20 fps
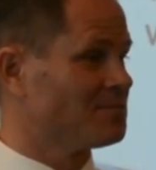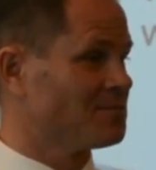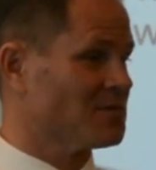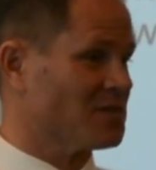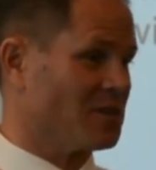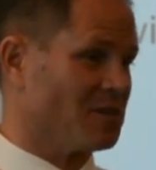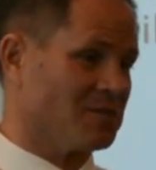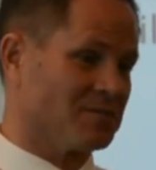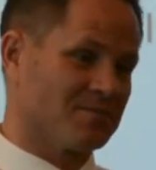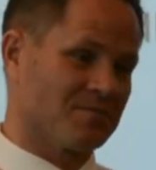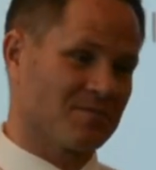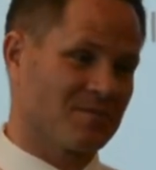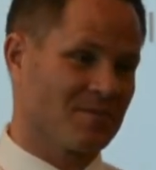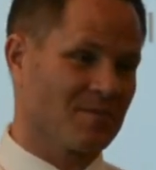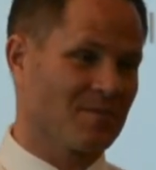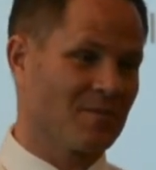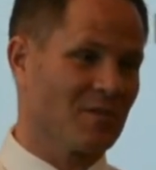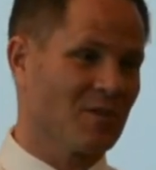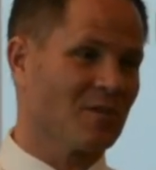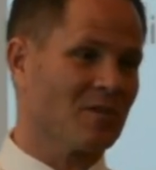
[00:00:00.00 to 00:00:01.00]
So
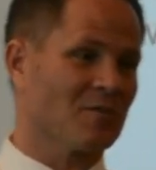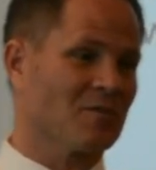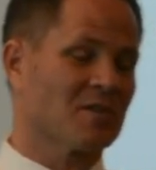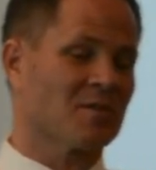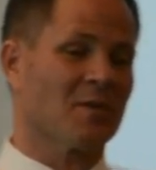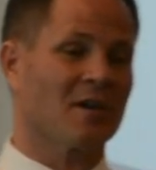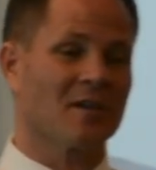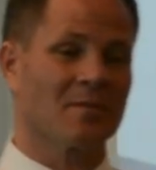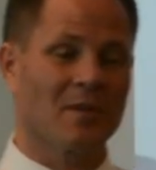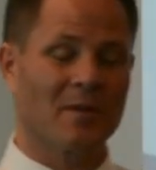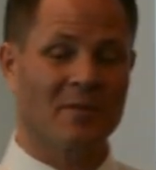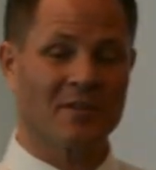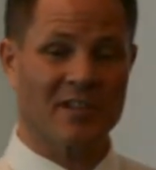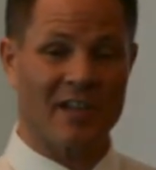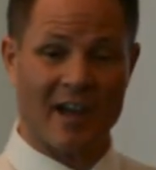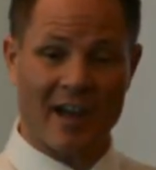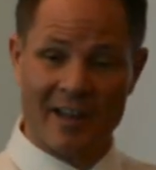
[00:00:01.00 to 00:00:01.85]
you can respond to people and say,